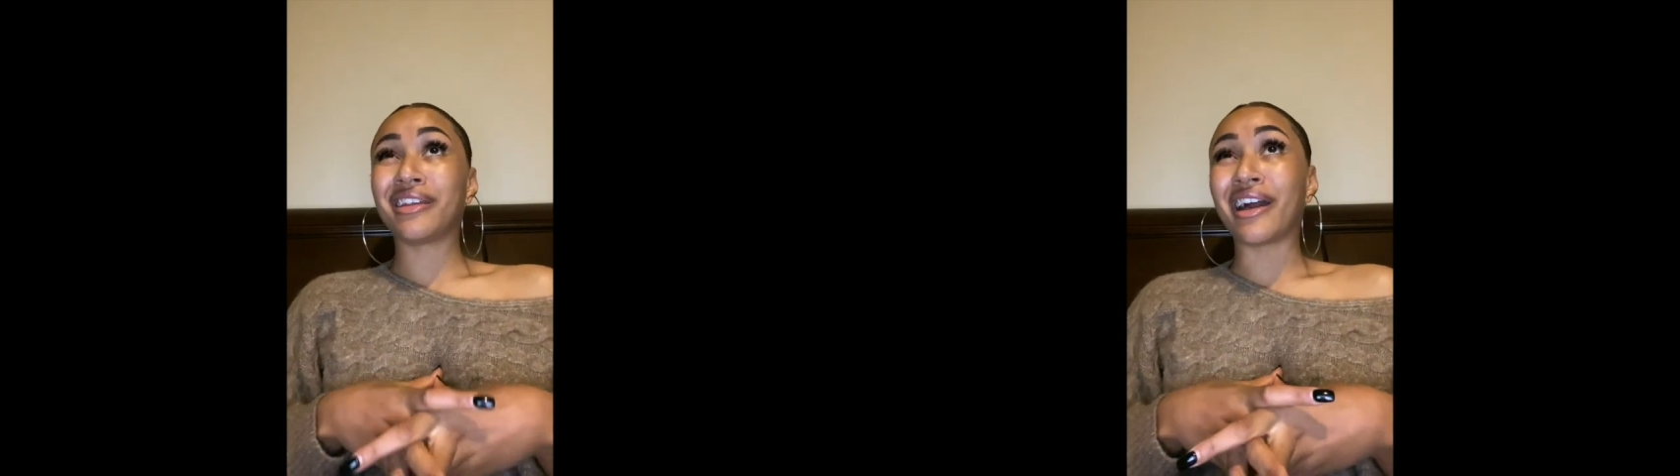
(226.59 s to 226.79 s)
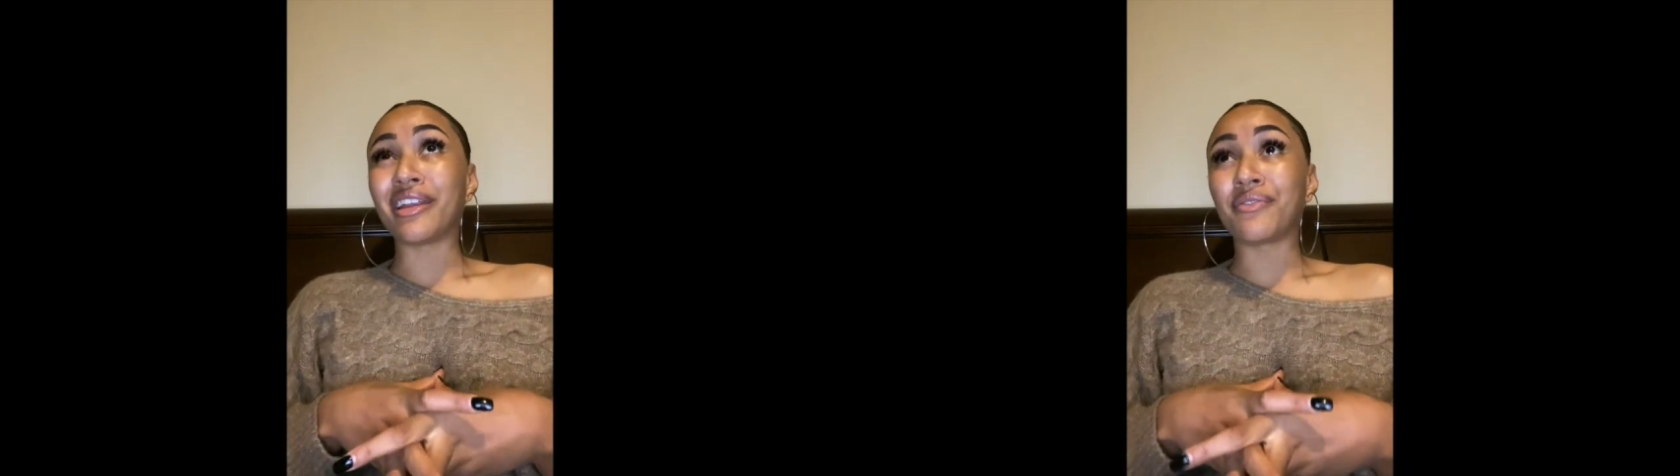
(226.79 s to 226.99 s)

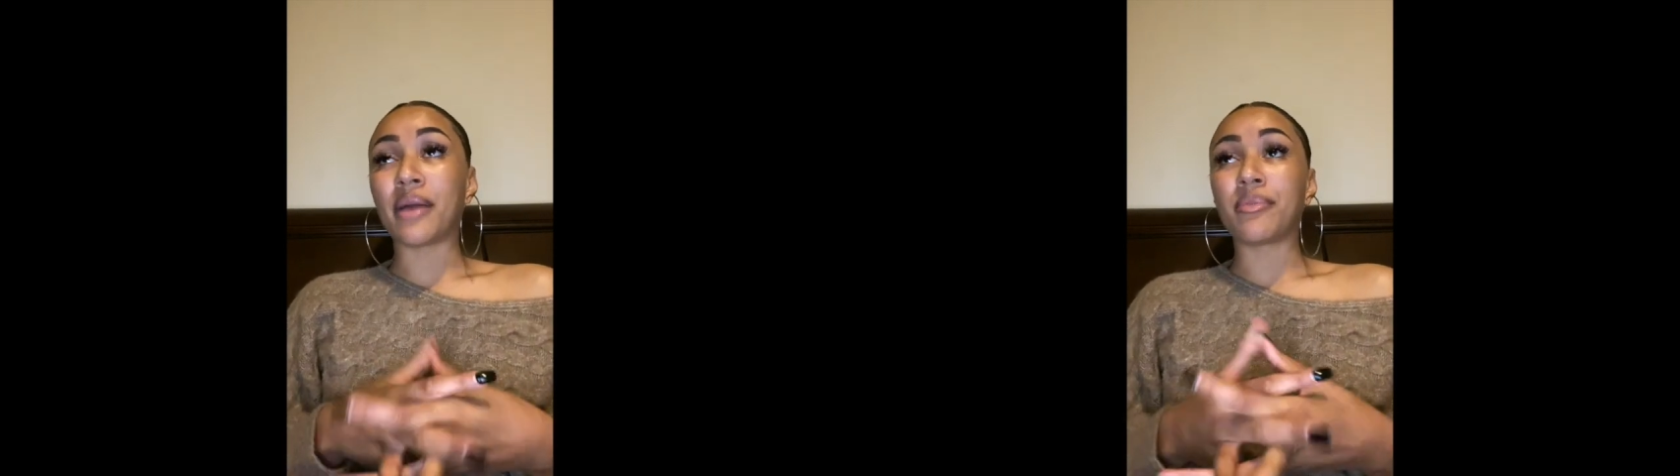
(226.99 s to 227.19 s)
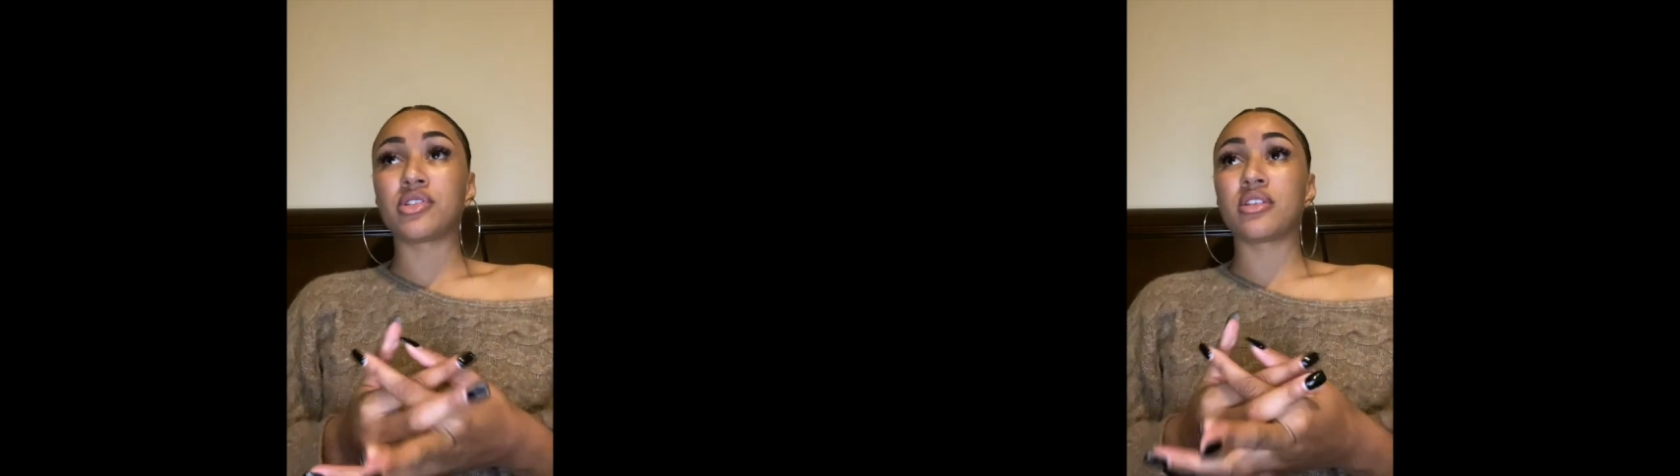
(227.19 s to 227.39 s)

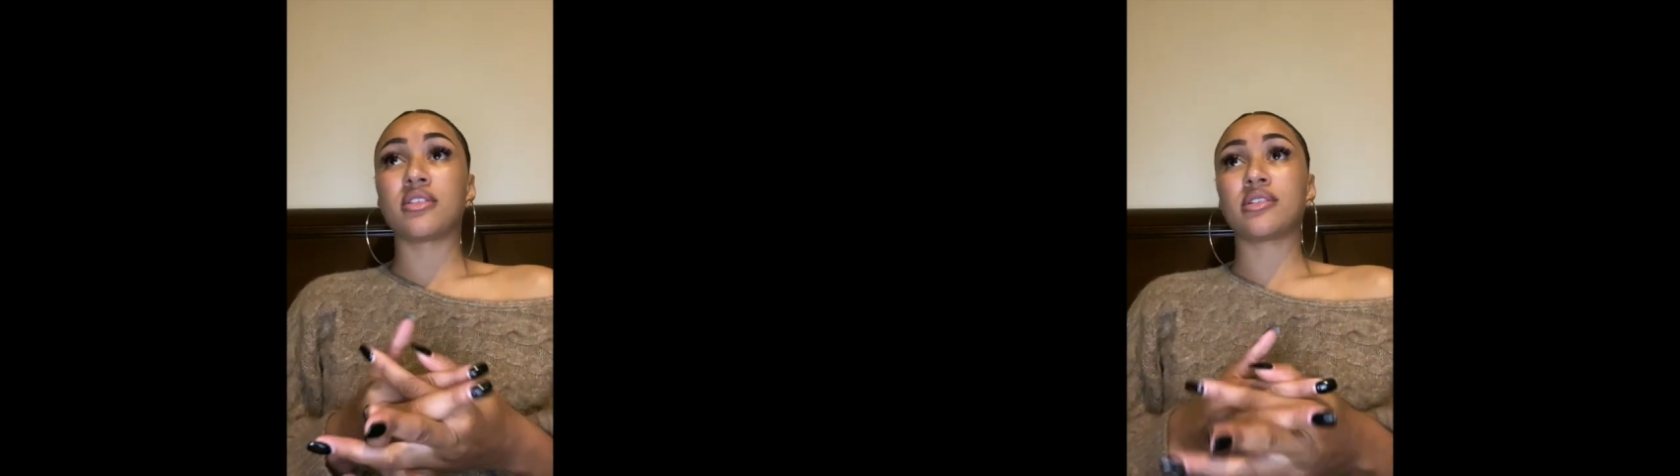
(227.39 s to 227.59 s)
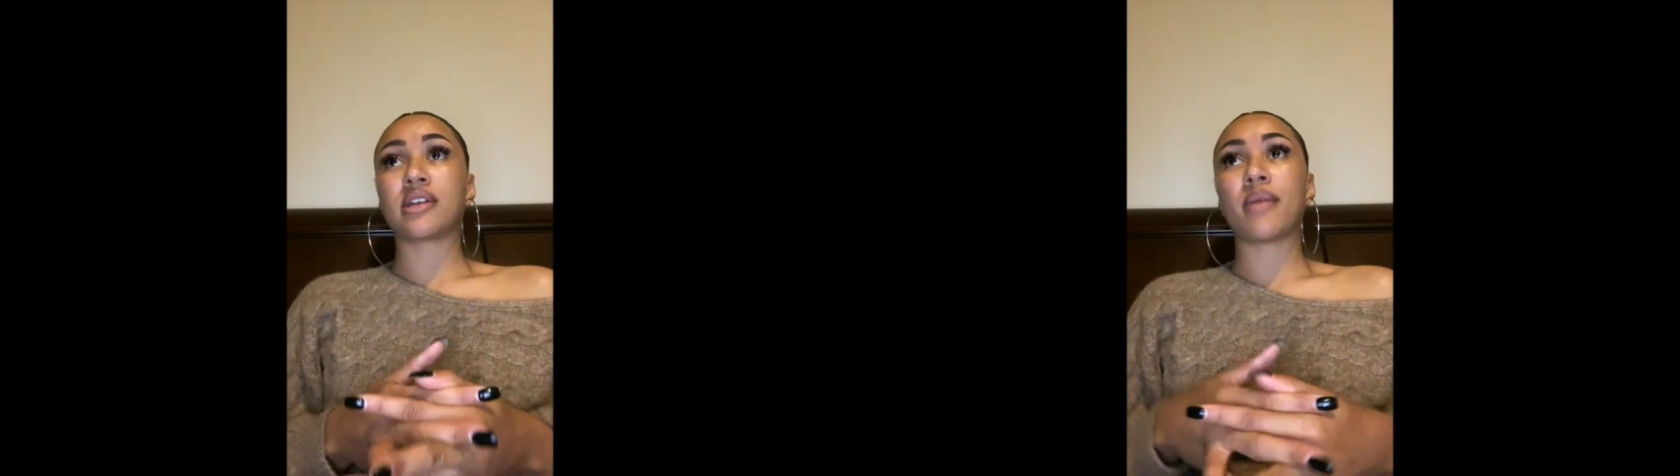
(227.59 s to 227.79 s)
95% of
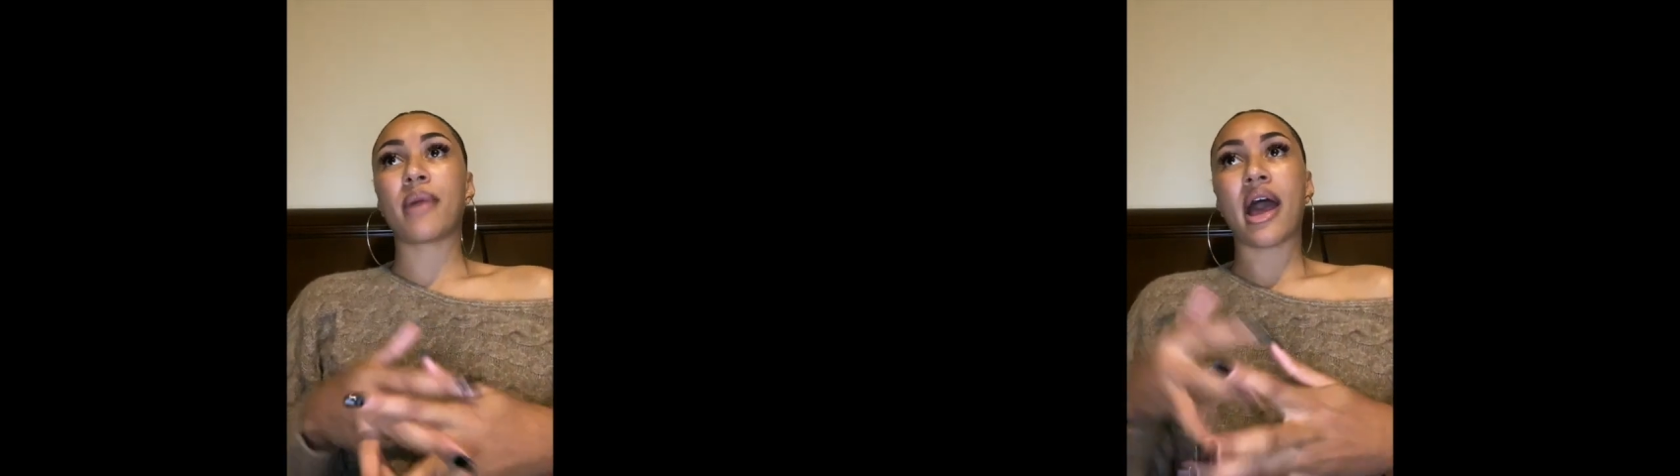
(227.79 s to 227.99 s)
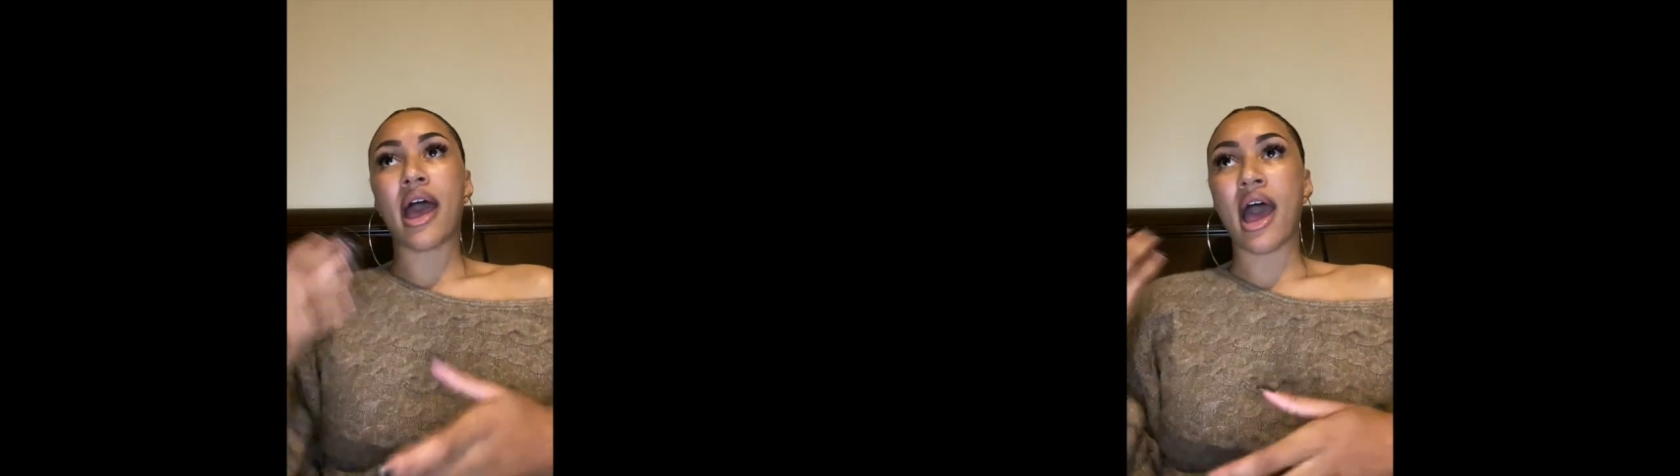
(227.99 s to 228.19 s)
the time
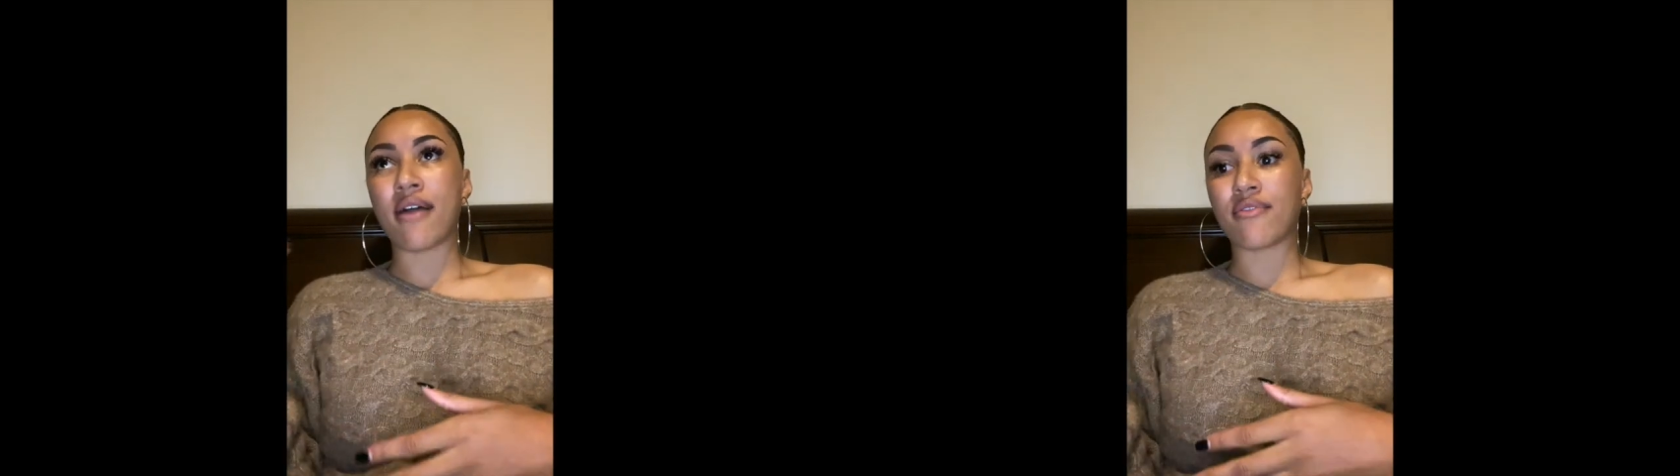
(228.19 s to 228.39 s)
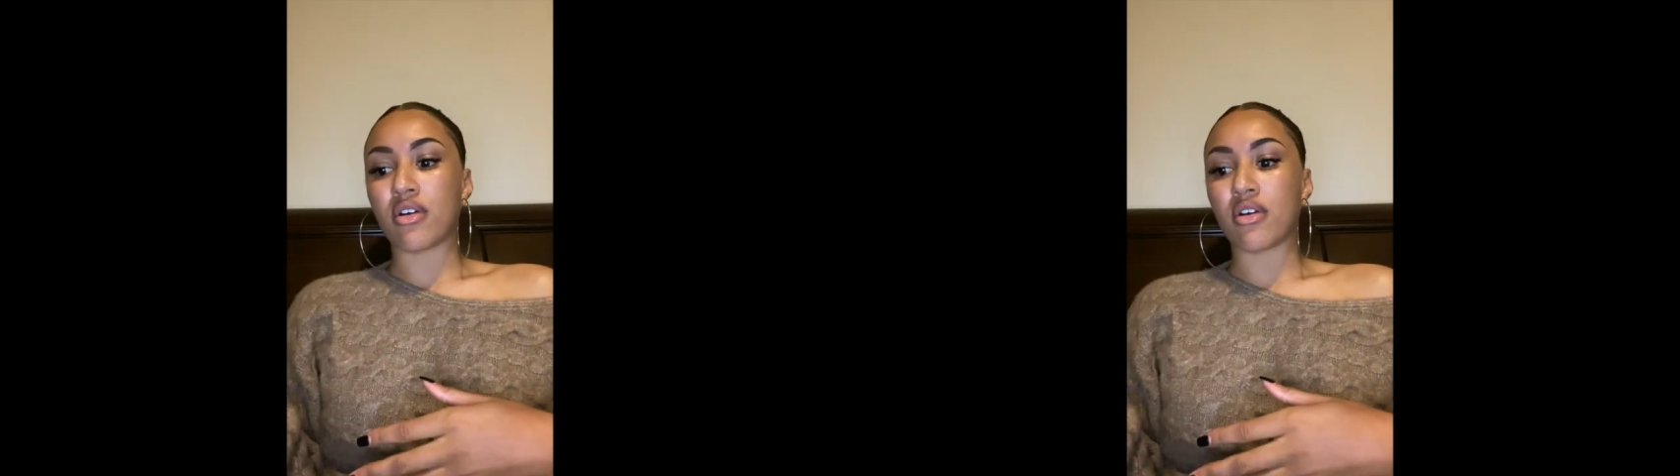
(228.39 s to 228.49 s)
I have